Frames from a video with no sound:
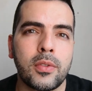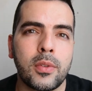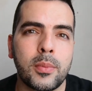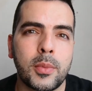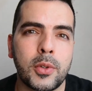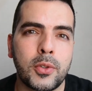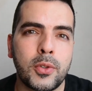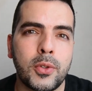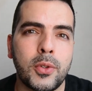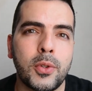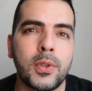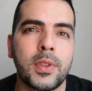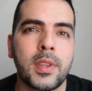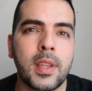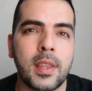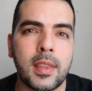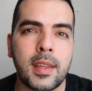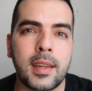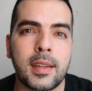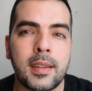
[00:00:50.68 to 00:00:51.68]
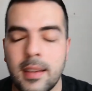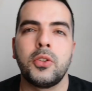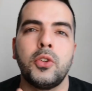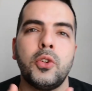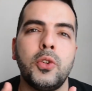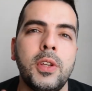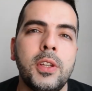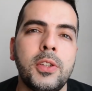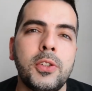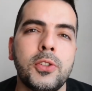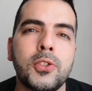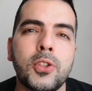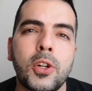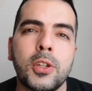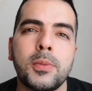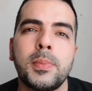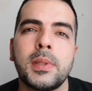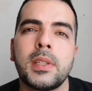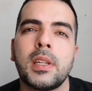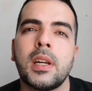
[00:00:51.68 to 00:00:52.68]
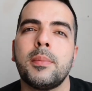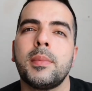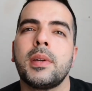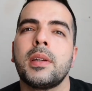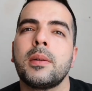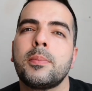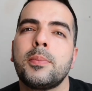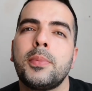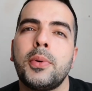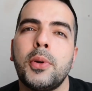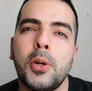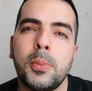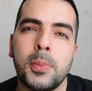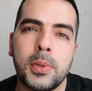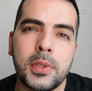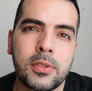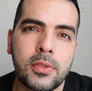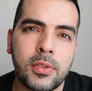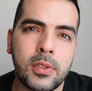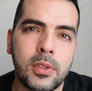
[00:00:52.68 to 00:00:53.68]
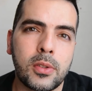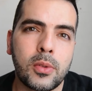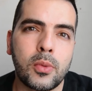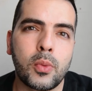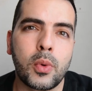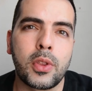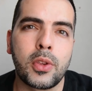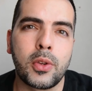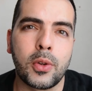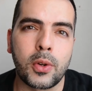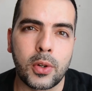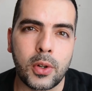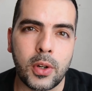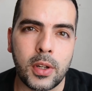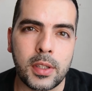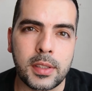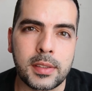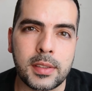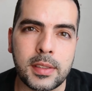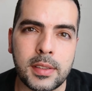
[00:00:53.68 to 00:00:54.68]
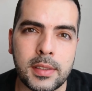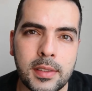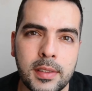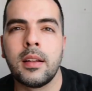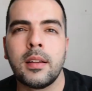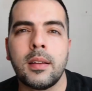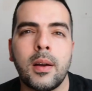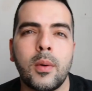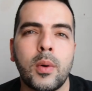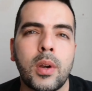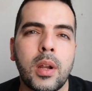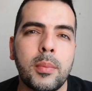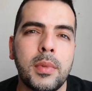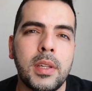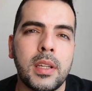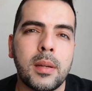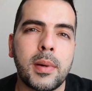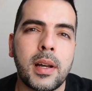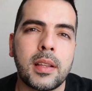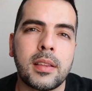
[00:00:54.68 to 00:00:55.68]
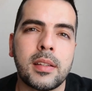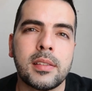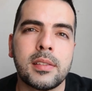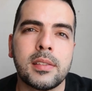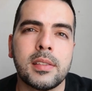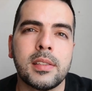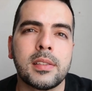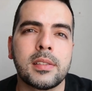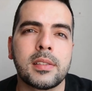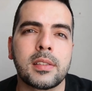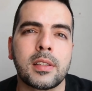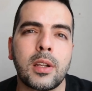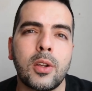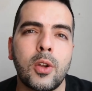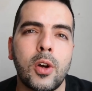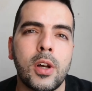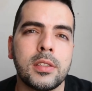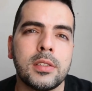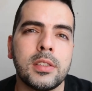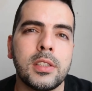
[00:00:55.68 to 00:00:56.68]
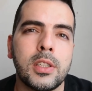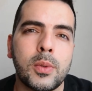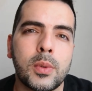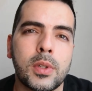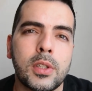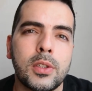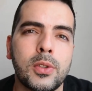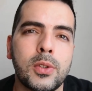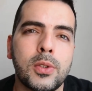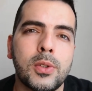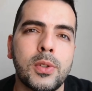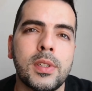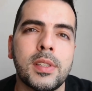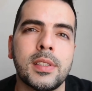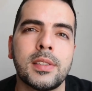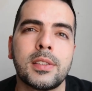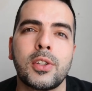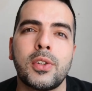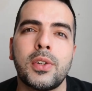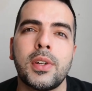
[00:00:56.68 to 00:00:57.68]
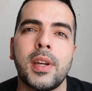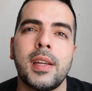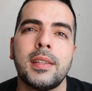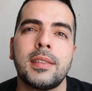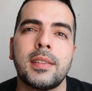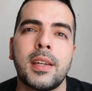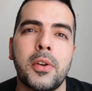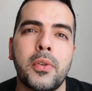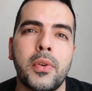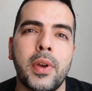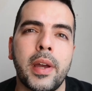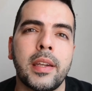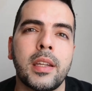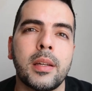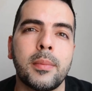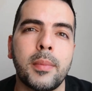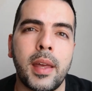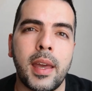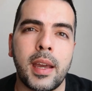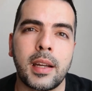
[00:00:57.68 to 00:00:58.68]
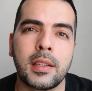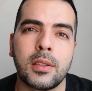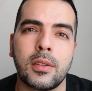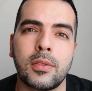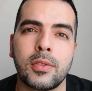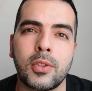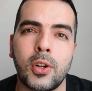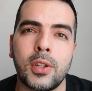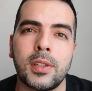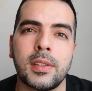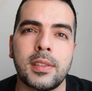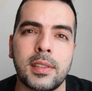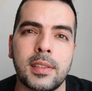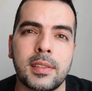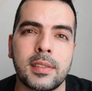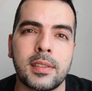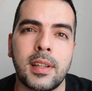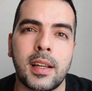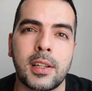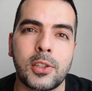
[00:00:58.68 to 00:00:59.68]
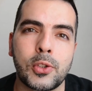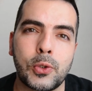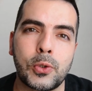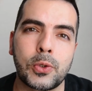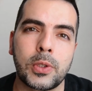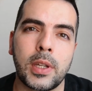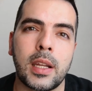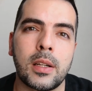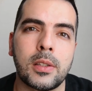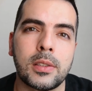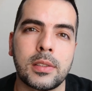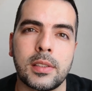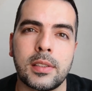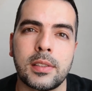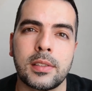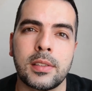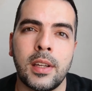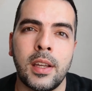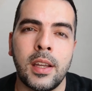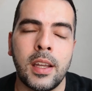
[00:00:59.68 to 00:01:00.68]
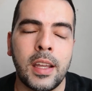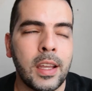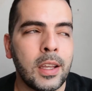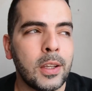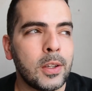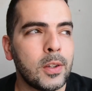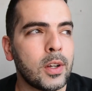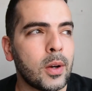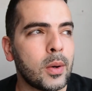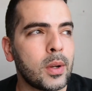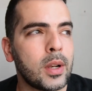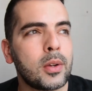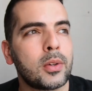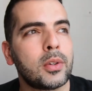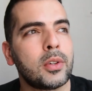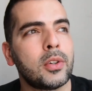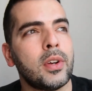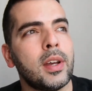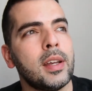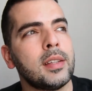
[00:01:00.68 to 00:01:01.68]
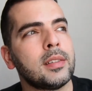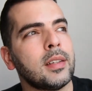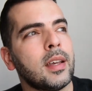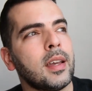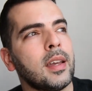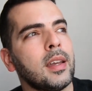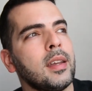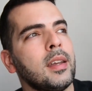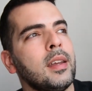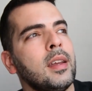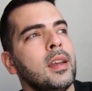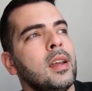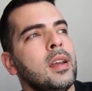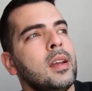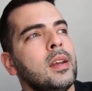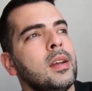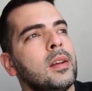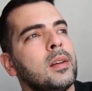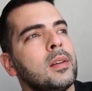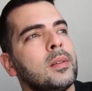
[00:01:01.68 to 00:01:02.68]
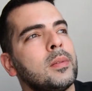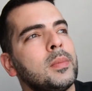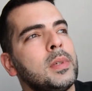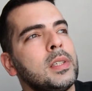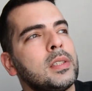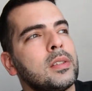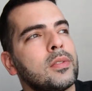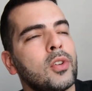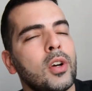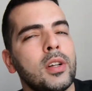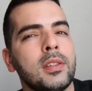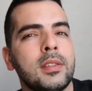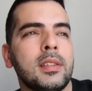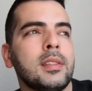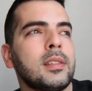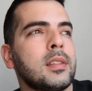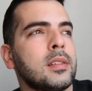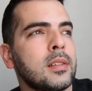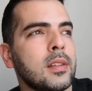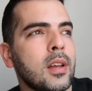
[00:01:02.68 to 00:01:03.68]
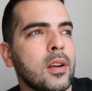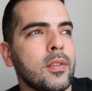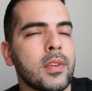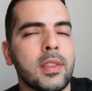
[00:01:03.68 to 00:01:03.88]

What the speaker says: from the truth than that. You need to start becoming purposeful with your content. Now, what I mean about this is the last thing you want to do is create a random act of content, like Sean Cannell says. You don't want to create a piece of content over